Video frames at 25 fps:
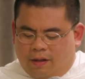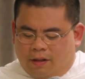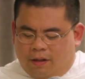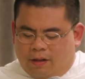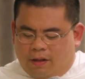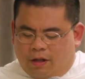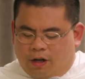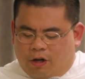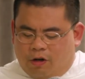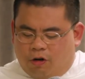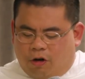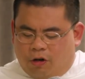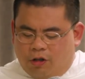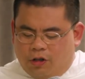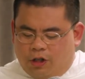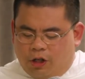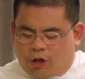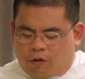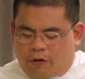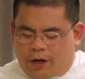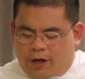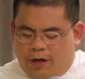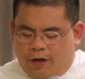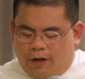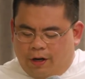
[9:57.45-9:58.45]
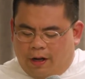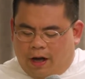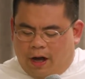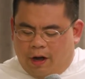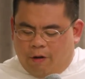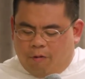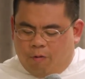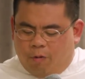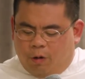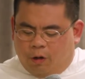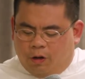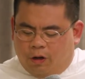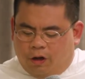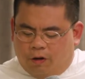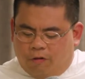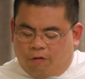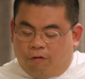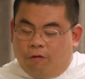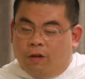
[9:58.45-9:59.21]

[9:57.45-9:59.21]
the consecrated life will not